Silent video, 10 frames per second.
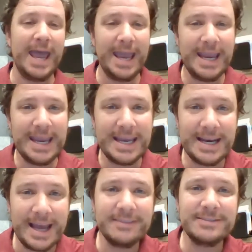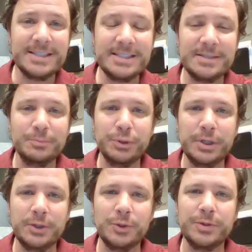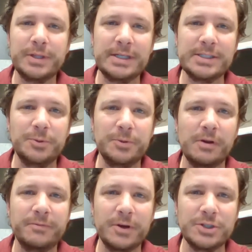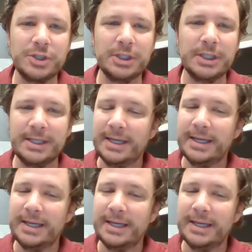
and I've seen some pretty cool things going on virtually.